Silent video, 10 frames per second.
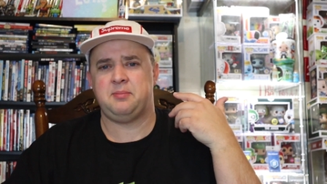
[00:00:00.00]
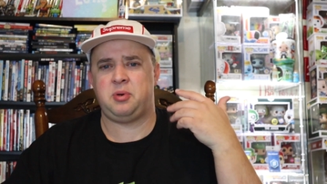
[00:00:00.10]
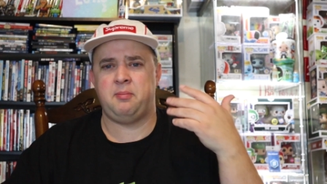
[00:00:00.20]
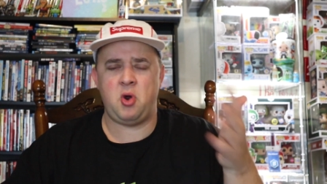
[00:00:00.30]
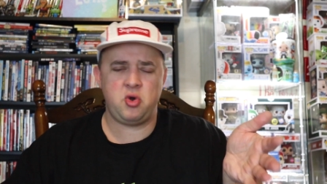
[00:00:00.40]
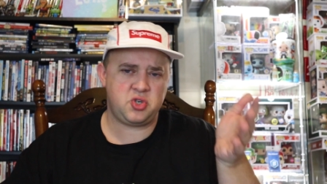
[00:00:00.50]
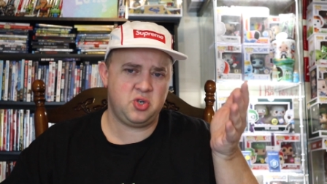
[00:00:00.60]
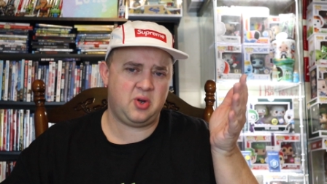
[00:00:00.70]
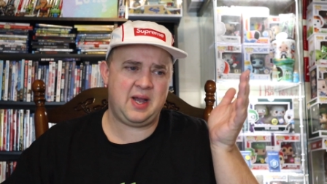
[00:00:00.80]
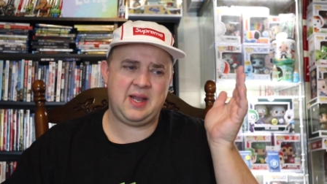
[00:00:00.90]

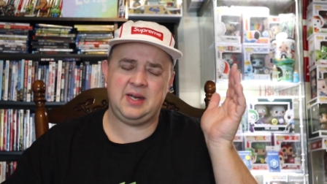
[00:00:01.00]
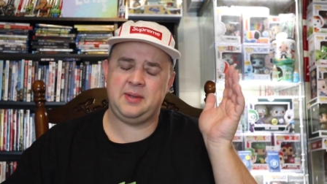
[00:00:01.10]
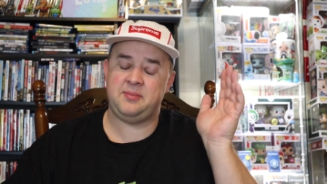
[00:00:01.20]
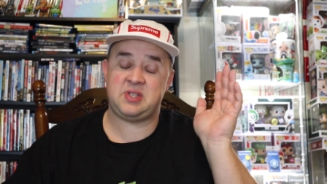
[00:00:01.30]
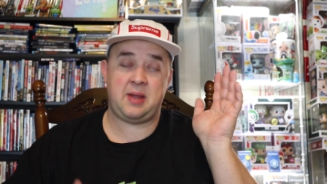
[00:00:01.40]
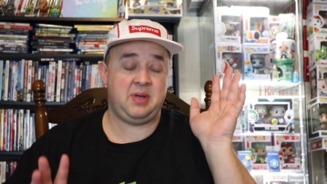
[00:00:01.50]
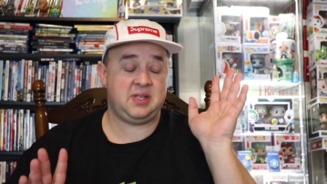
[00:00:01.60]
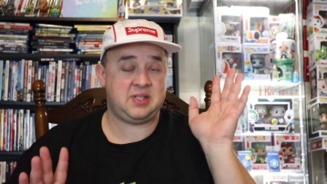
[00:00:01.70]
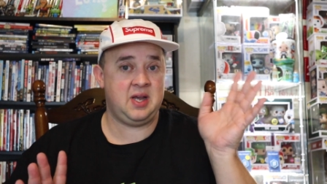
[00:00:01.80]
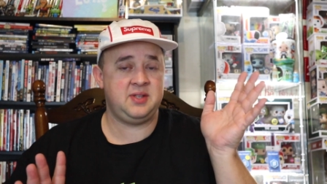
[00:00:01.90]
promotional items. I
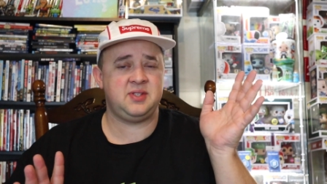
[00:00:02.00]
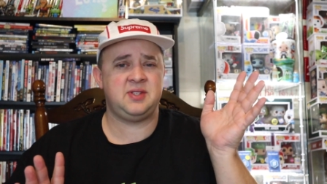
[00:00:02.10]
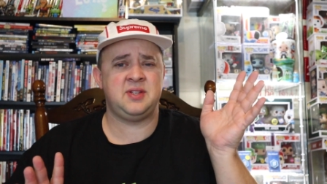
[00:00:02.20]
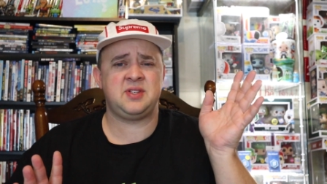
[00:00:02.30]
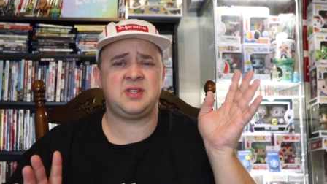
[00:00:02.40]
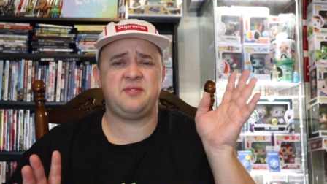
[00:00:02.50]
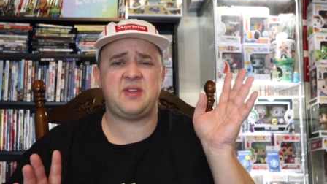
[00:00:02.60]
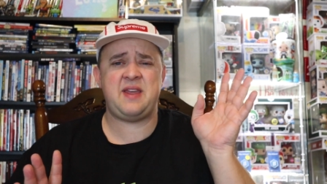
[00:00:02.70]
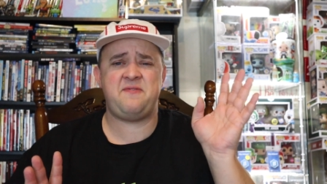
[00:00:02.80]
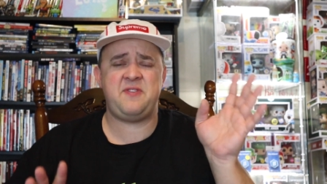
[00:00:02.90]
mean, tons and tons of stuff.
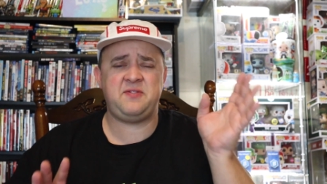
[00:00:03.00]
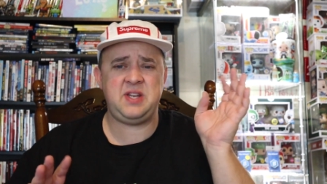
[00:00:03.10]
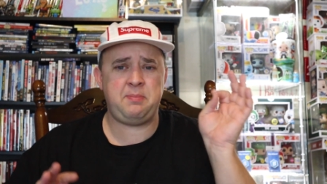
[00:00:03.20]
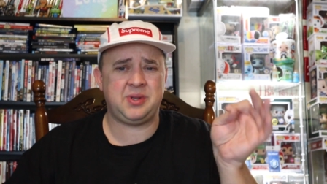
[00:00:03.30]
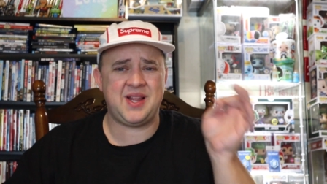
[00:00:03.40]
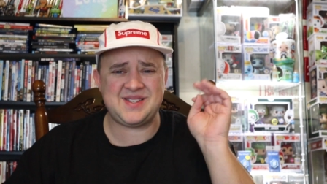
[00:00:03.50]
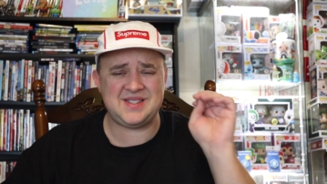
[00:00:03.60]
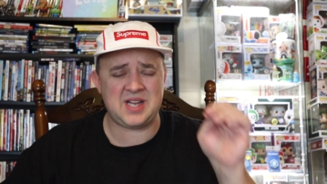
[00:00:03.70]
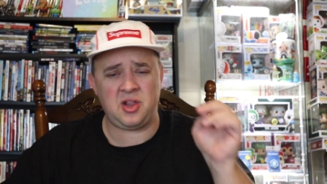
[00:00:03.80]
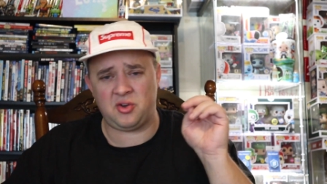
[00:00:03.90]
A $50 plus
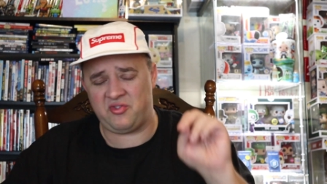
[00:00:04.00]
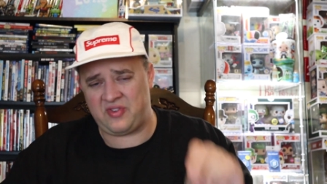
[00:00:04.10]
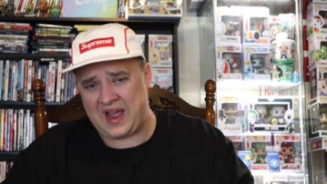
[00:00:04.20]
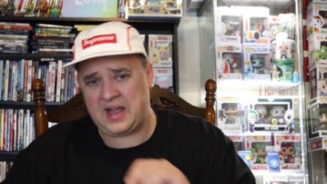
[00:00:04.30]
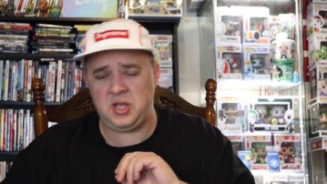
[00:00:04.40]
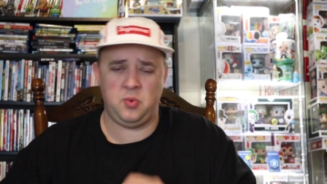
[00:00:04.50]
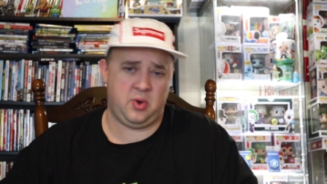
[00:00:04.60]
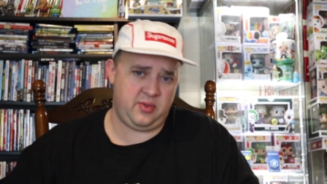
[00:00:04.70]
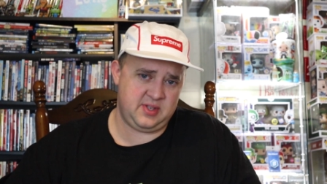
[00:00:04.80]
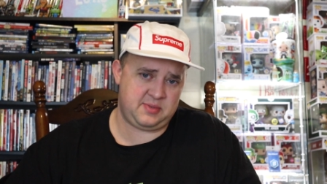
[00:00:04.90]
dollar value
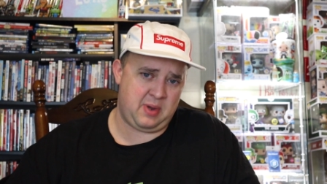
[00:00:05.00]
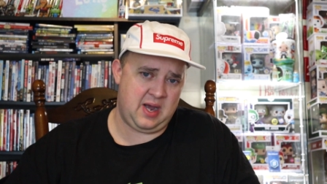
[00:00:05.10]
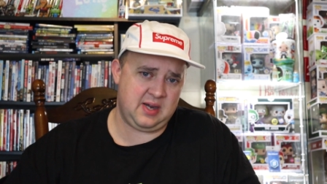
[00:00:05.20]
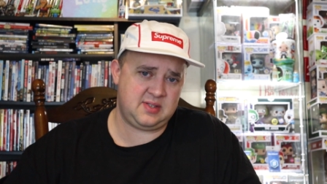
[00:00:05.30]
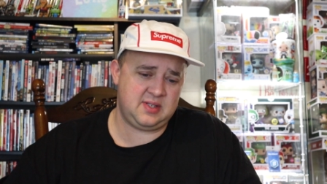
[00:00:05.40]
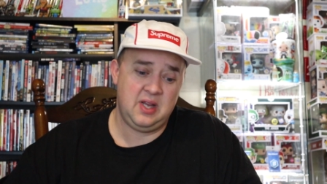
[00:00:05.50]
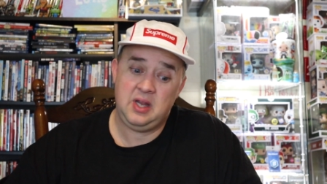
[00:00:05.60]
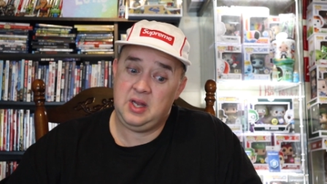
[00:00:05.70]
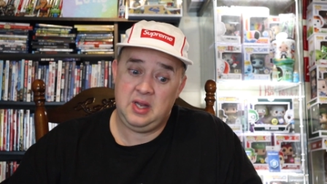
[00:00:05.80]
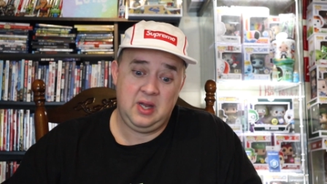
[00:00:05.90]
on this box.
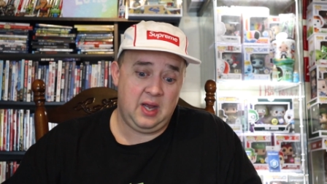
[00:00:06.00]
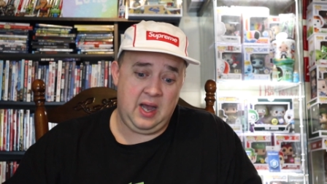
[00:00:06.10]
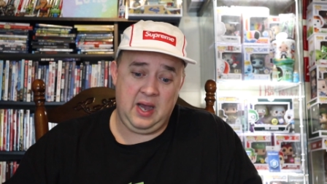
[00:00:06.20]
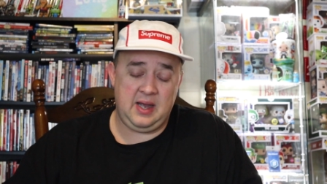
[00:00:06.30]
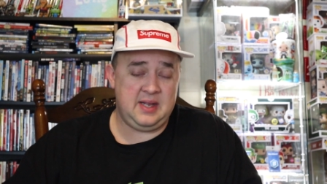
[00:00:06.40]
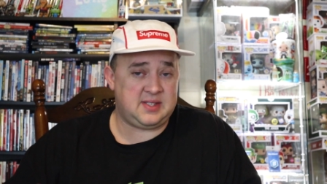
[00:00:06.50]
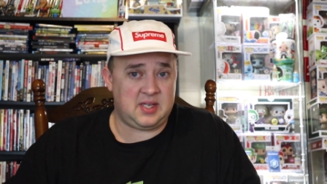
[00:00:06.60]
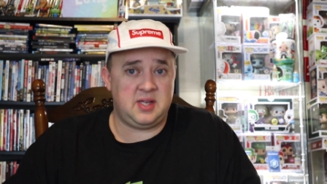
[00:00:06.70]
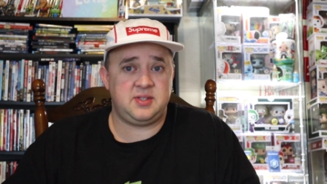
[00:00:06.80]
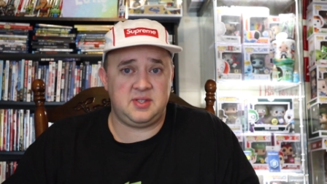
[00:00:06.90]
It's
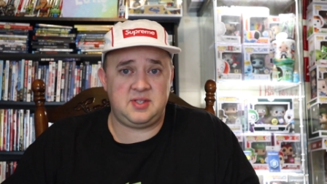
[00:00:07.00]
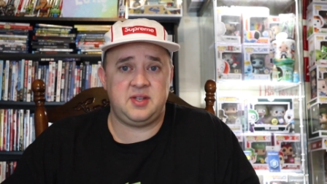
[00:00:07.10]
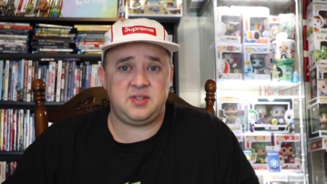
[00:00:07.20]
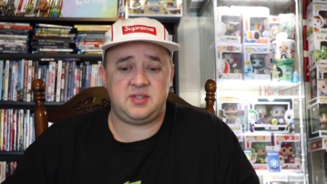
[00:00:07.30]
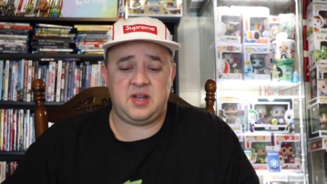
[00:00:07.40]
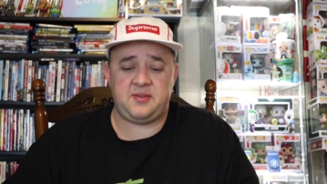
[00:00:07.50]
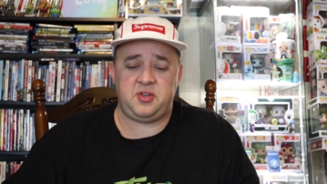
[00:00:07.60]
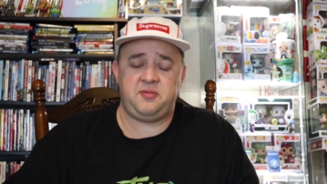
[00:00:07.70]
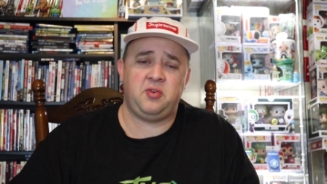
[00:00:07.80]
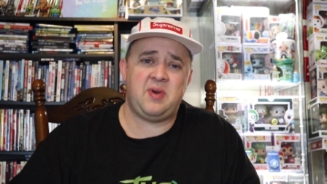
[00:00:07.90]
tons and tons of stuff.
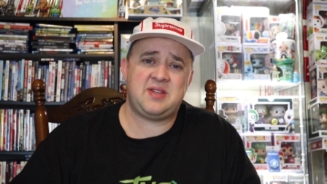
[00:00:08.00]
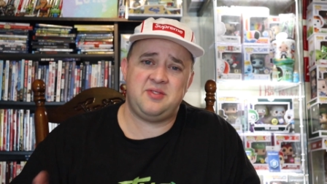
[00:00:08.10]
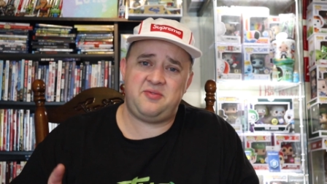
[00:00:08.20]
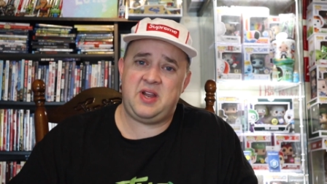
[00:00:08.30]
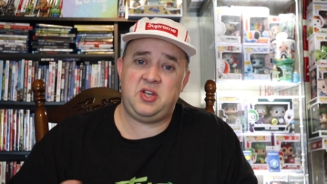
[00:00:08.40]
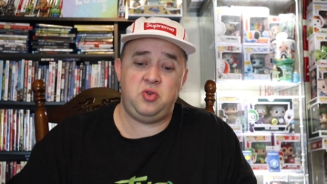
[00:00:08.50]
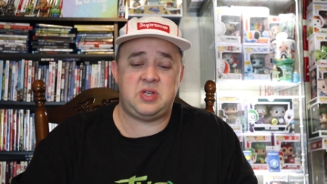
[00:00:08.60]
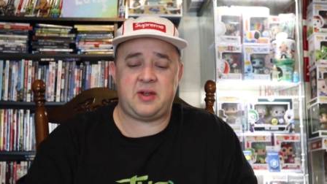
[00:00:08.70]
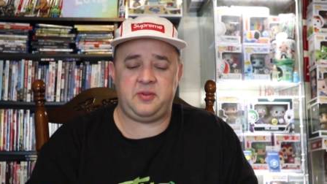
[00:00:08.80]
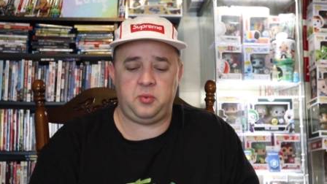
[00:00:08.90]
So if you're a wrestling fan, you
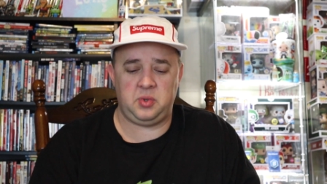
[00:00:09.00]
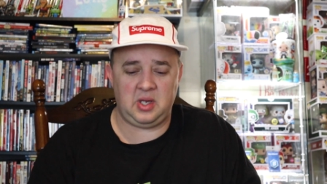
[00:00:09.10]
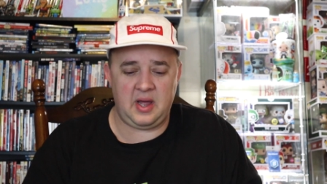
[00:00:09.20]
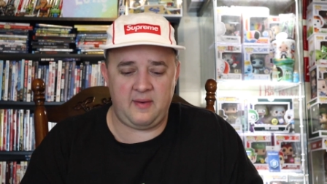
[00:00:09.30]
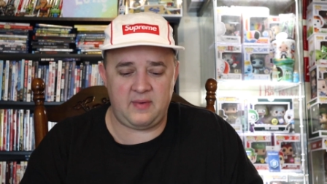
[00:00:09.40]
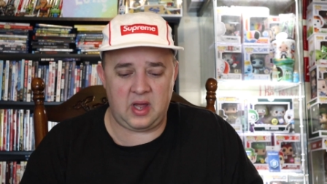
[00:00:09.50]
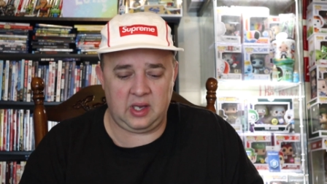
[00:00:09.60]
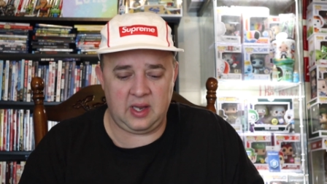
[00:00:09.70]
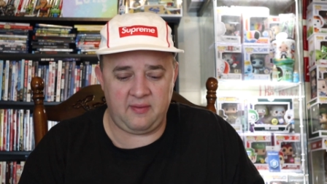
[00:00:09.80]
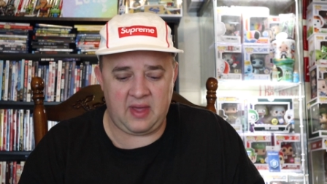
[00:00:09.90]
definitely would
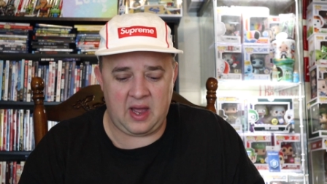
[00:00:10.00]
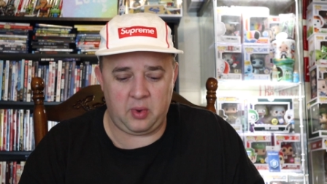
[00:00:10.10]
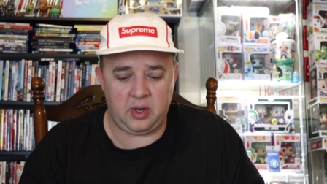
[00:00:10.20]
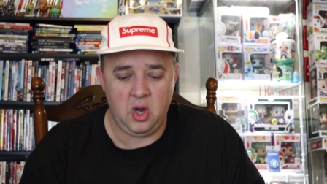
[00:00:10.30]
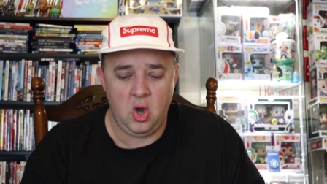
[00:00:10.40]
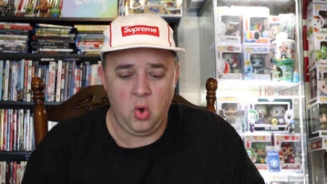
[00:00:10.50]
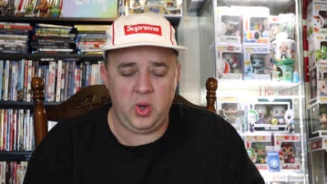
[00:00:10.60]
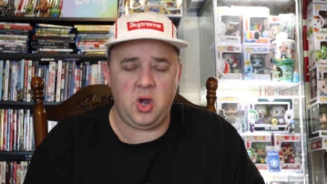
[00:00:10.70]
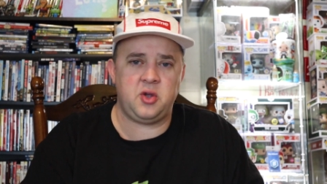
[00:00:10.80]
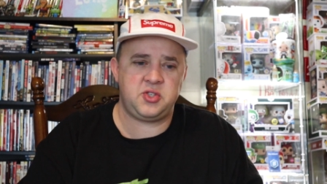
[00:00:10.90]
love that one.
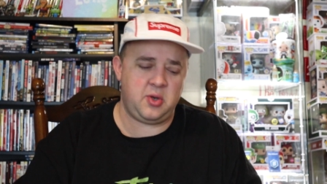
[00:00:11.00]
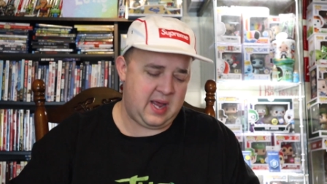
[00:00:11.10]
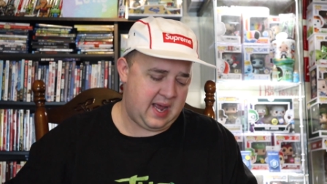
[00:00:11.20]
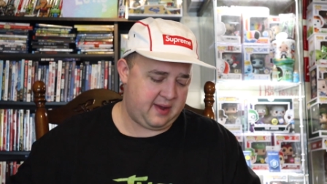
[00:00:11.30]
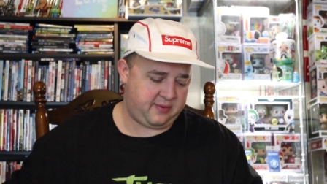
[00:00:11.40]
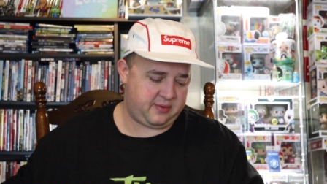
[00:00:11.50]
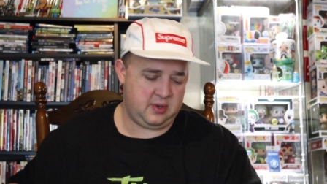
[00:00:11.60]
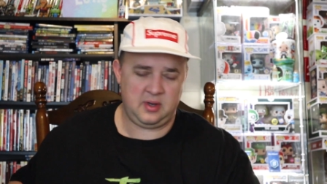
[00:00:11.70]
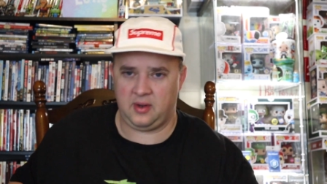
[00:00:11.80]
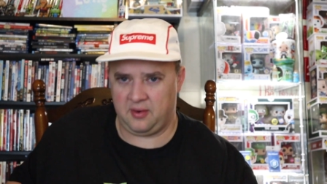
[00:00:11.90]
We also have,
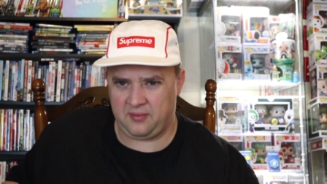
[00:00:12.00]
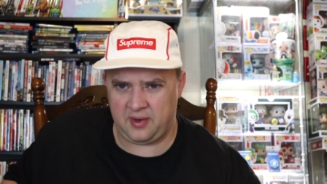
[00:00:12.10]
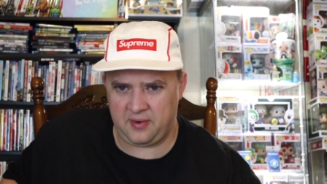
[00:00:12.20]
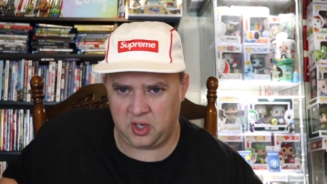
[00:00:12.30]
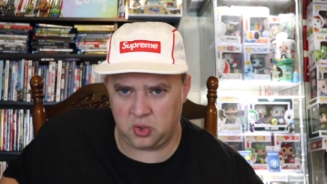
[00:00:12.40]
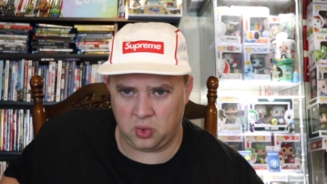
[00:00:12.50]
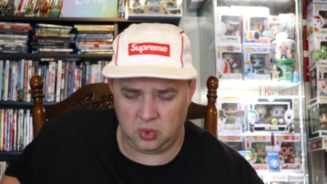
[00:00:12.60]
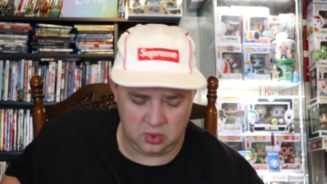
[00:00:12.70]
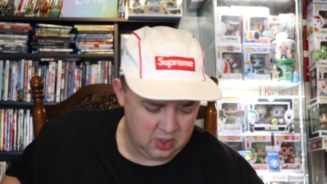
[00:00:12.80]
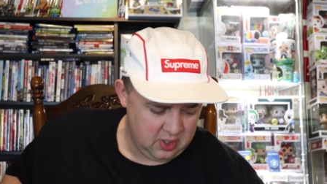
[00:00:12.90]
very, very
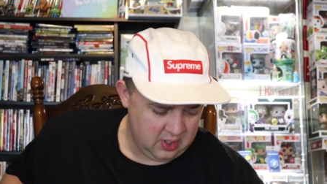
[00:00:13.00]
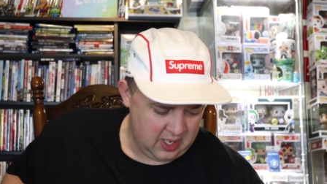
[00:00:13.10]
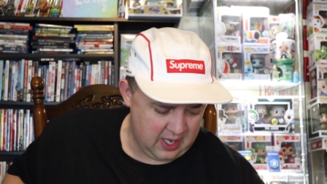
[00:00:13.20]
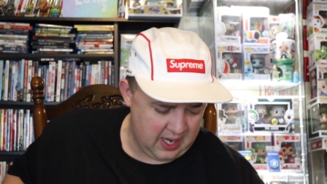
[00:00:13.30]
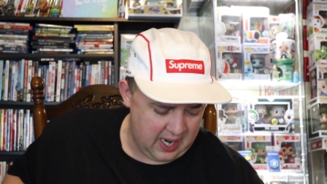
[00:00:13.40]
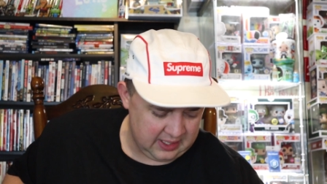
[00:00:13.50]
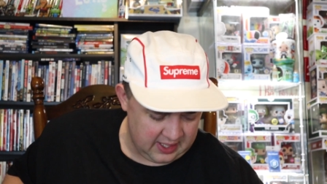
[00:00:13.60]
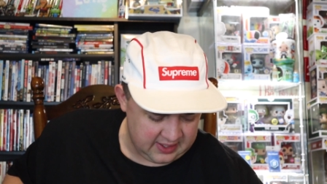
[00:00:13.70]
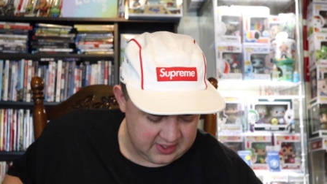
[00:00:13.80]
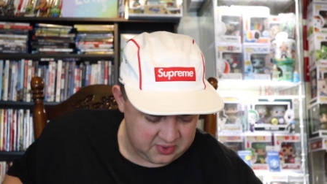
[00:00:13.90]
cool. I
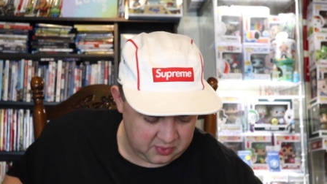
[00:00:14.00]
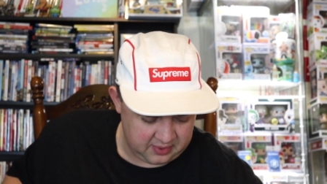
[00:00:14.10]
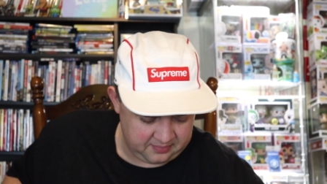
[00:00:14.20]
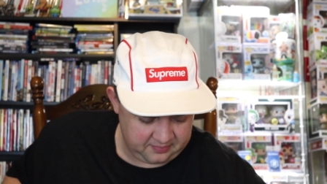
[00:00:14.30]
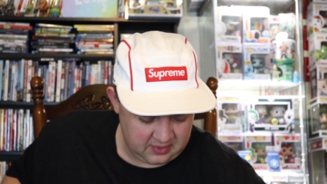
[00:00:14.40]
like this one.